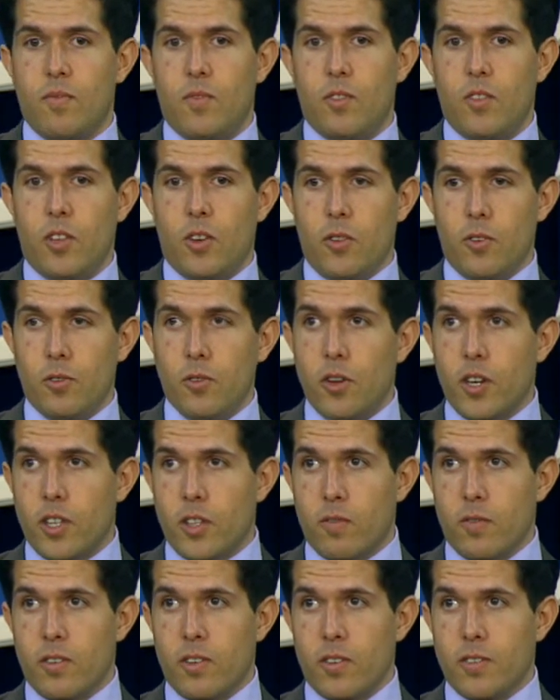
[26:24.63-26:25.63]
you know, you look at
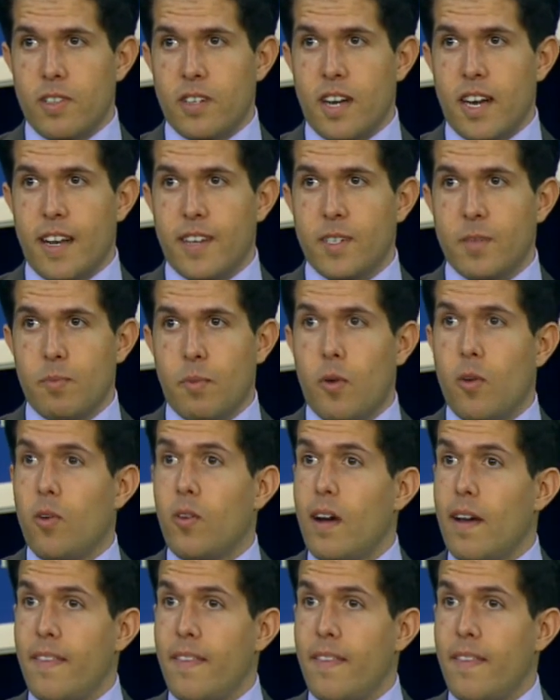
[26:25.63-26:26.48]
the results in an exit poll,